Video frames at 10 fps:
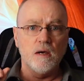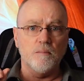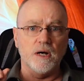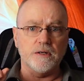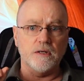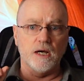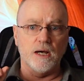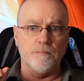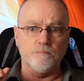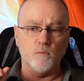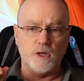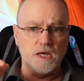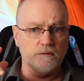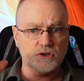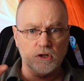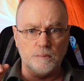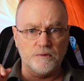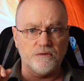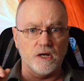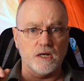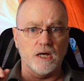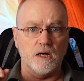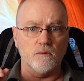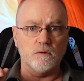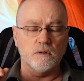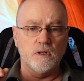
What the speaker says: But we have a Shopify account,